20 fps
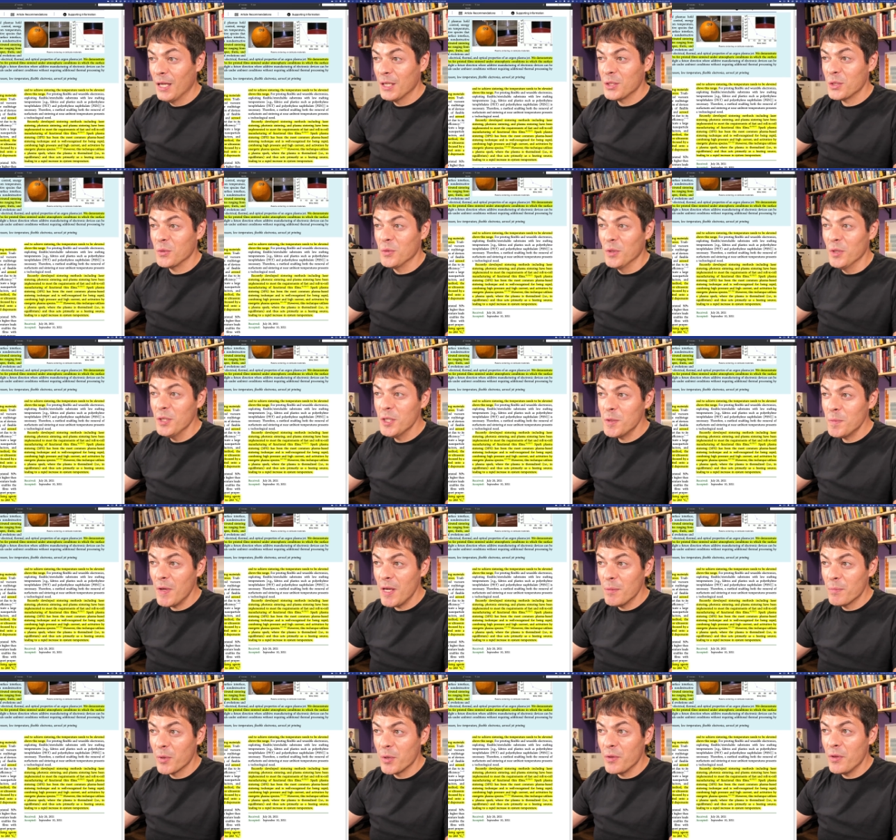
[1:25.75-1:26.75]
So in this
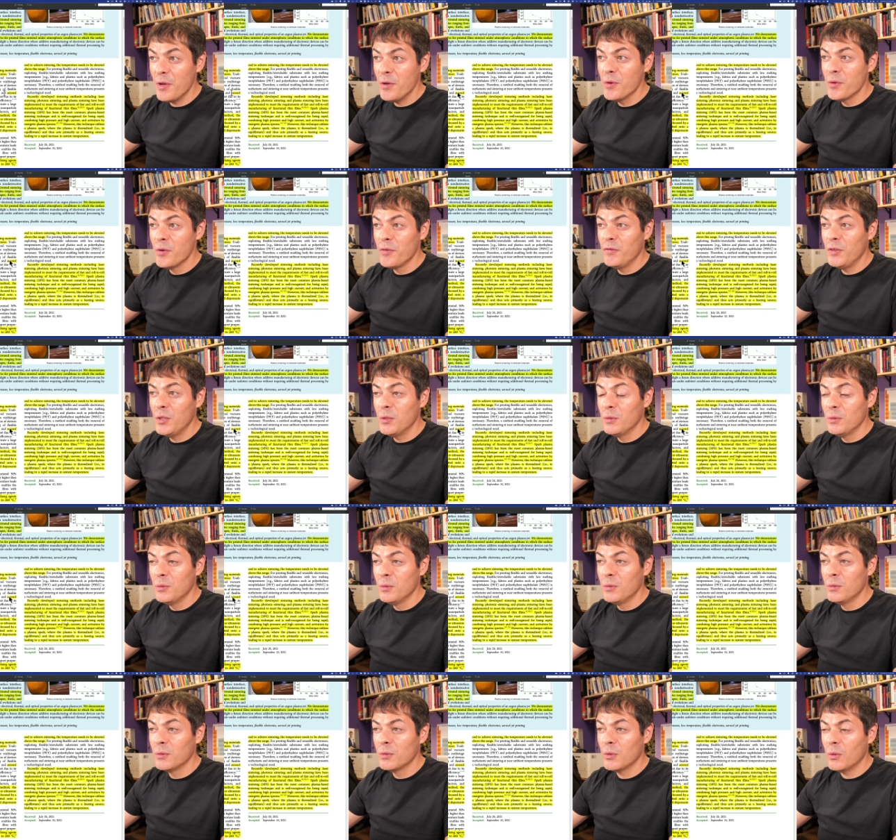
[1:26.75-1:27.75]
paper, they
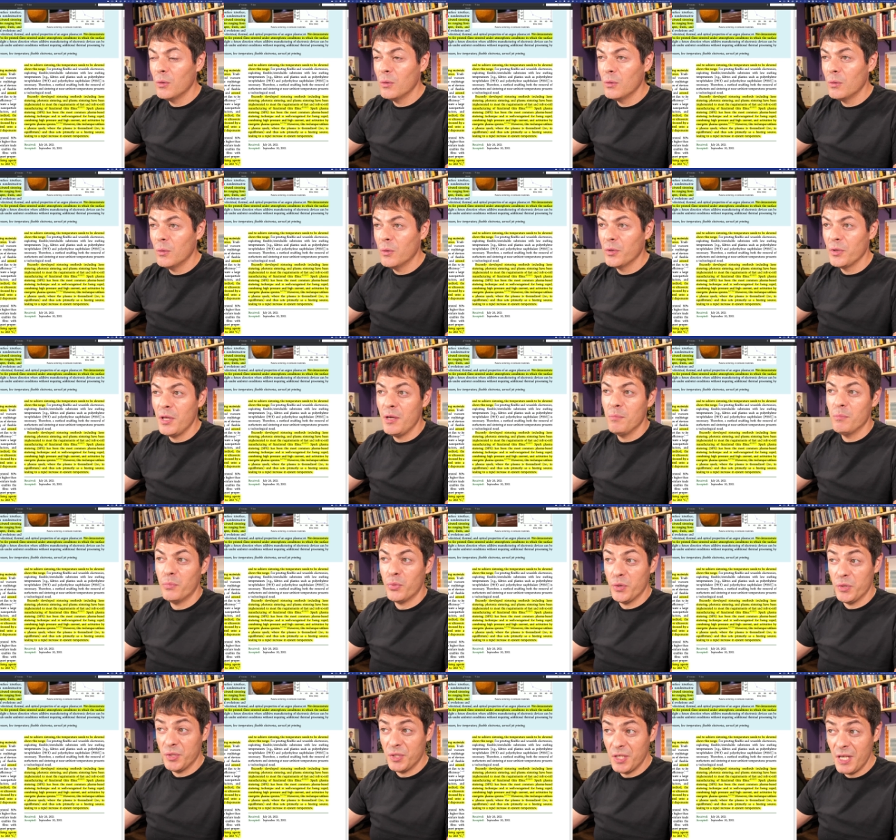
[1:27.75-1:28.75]
review or they
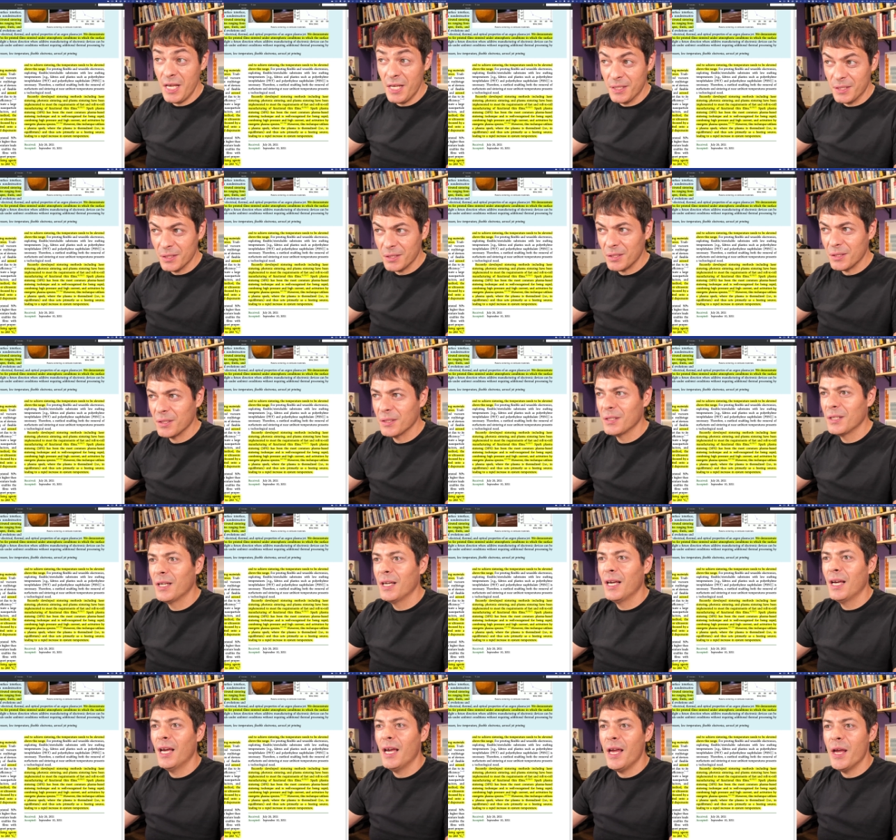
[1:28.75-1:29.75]
present
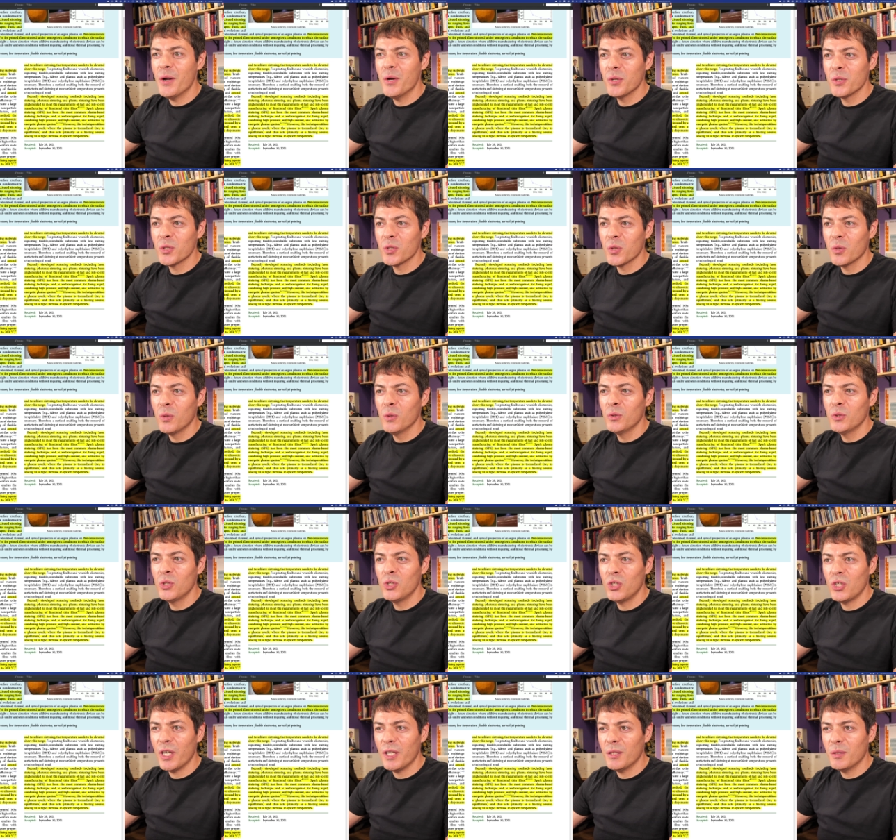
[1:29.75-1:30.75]
aerosol
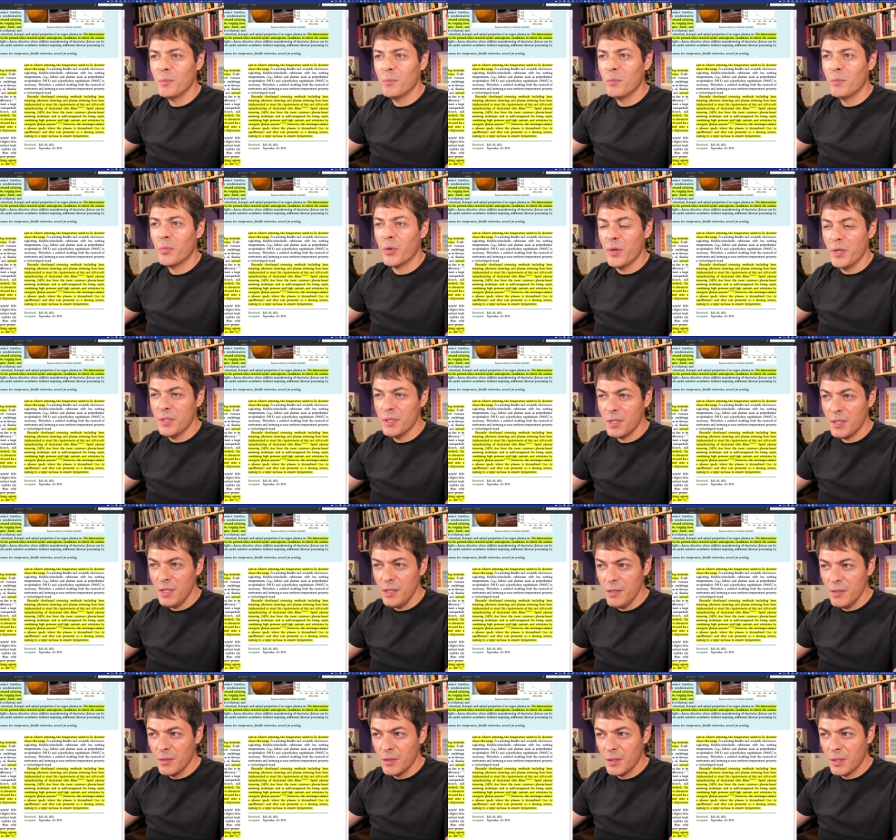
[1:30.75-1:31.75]
jet
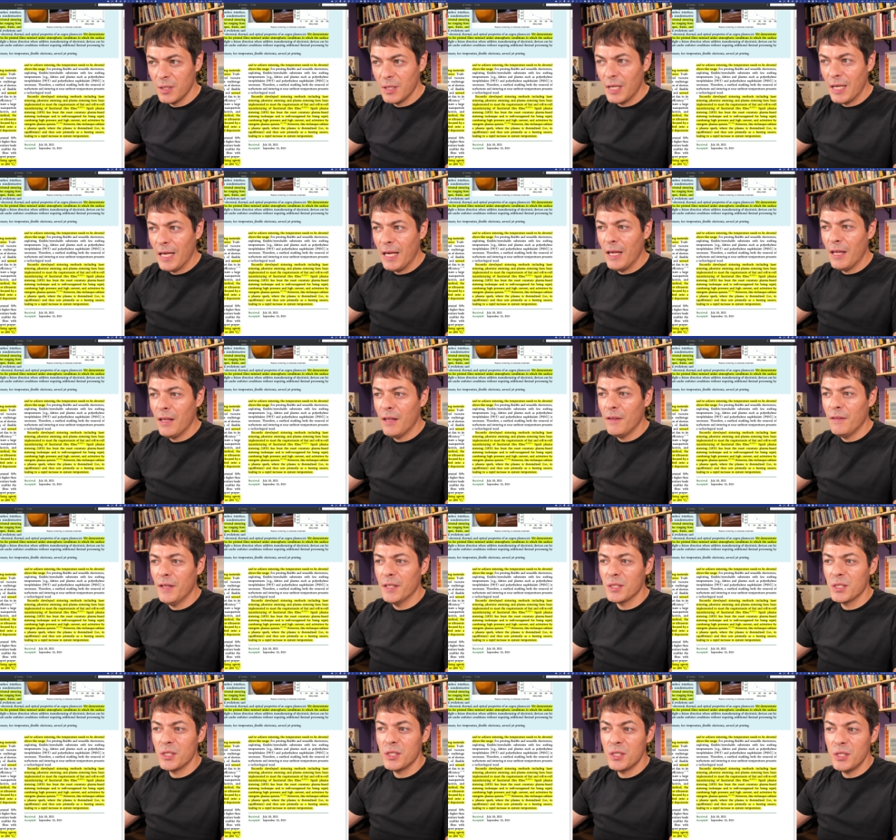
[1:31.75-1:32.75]
printing
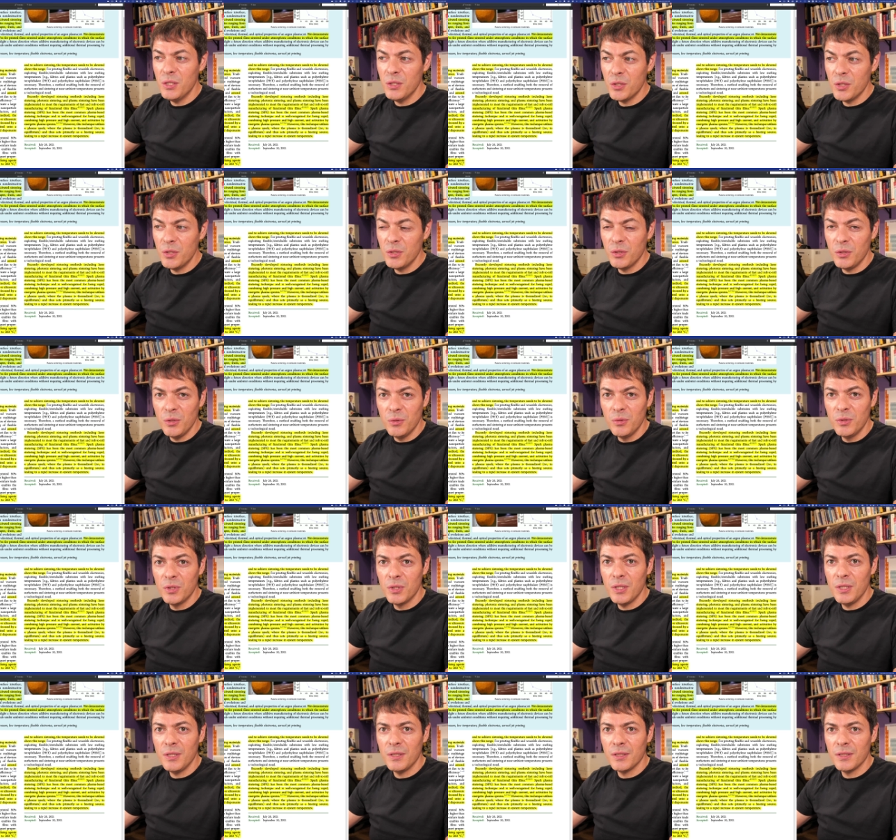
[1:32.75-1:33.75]
that's sintered
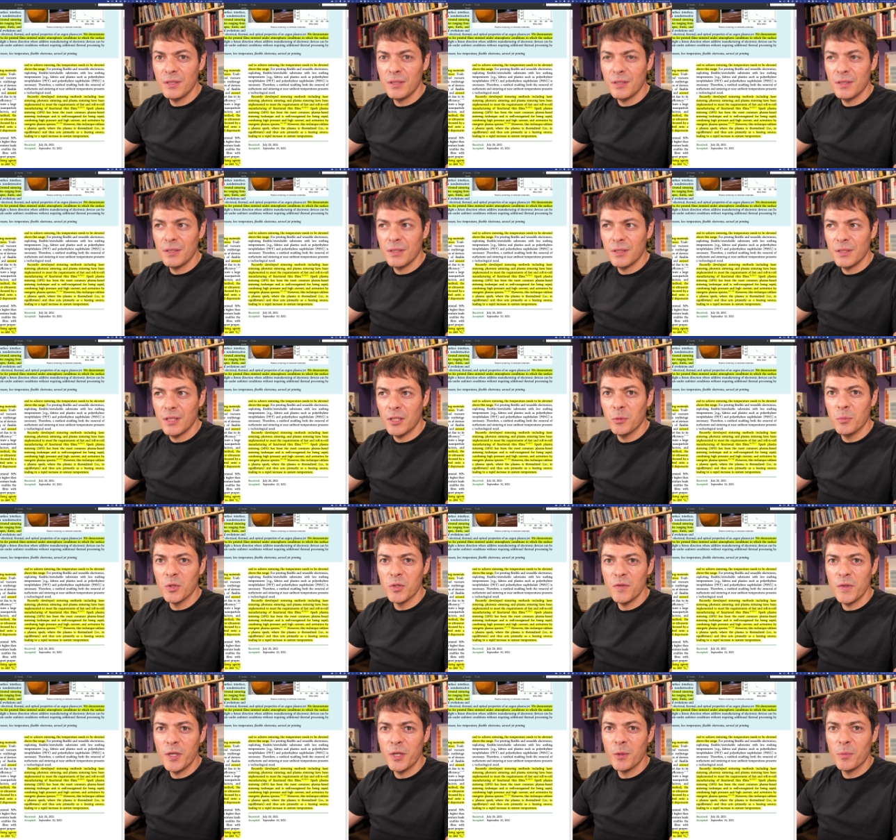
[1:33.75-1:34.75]
using
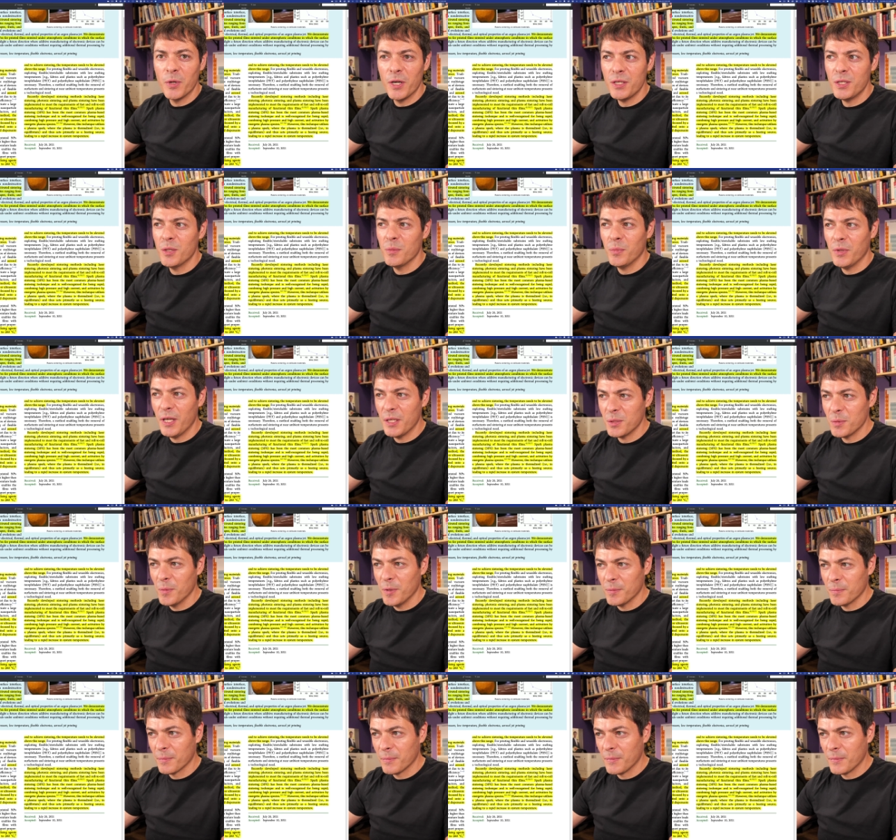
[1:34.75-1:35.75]
atmospheric pressure plasma.